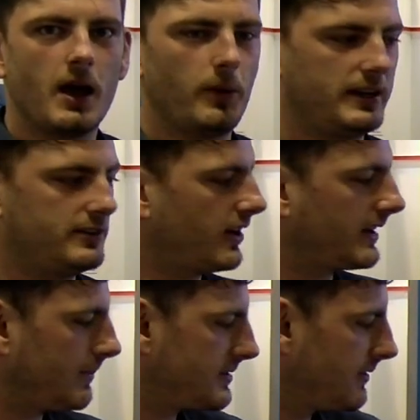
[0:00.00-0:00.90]
What is our
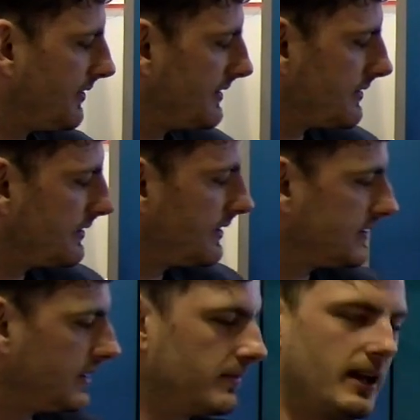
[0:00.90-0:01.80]
capture vision
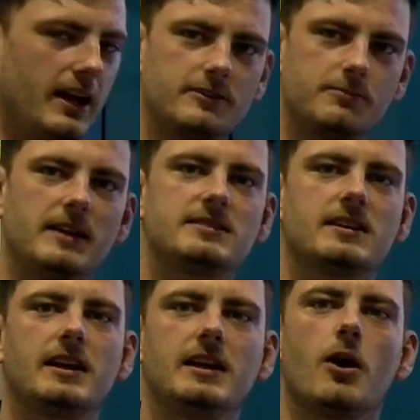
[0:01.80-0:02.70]
system? It's basically